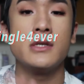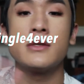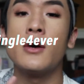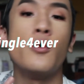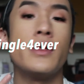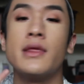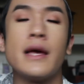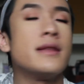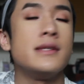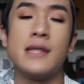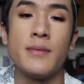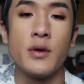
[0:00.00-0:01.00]
just go with like
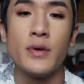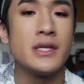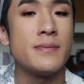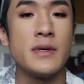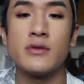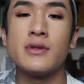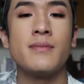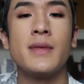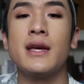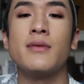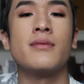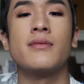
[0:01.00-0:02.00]
the Demi Wispies or
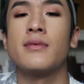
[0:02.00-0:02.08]
something